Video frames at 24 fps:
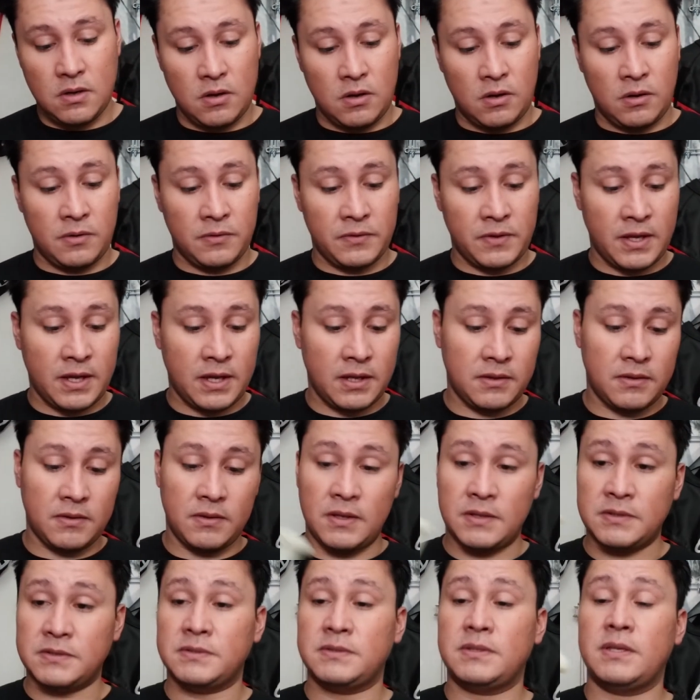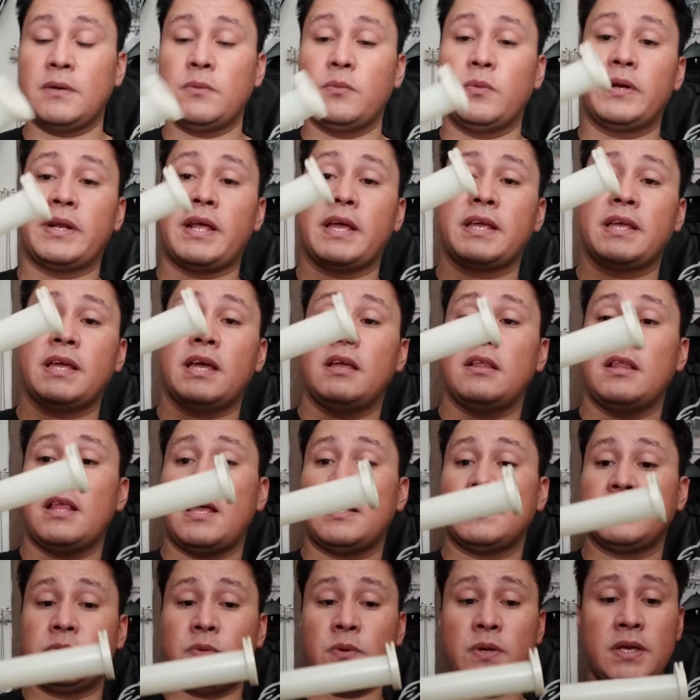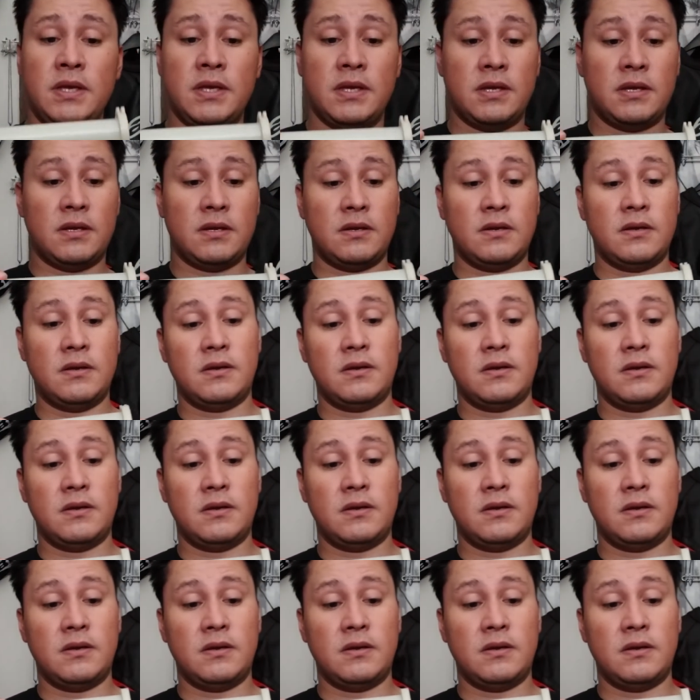On that, that's what I got last week.